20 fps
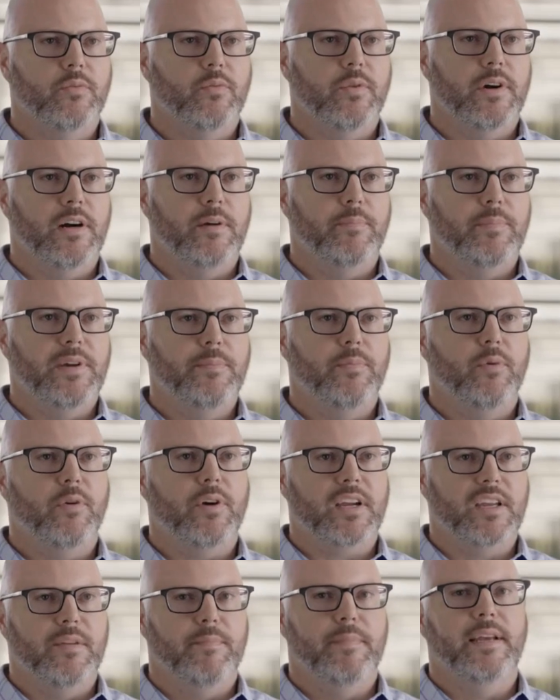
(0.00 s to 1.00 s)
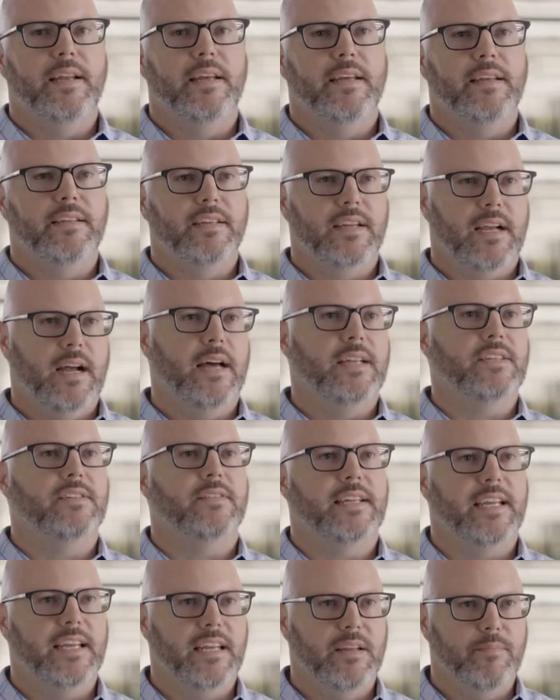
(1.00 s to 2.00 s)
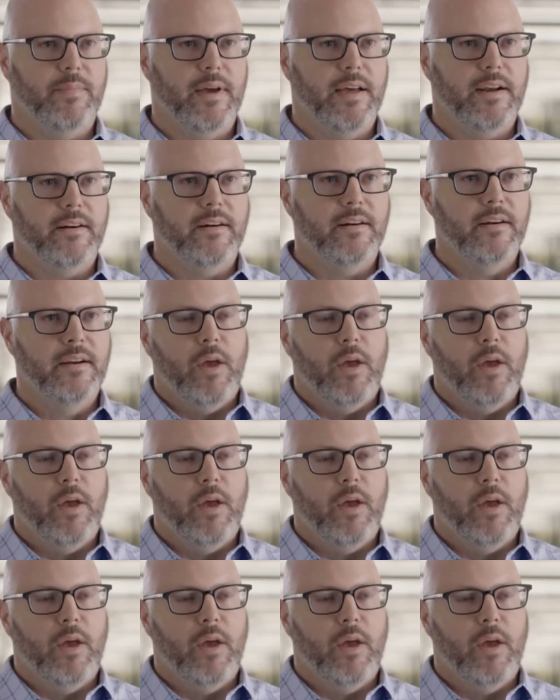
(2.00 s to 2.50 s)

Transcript: where people are committed to constantly getting better.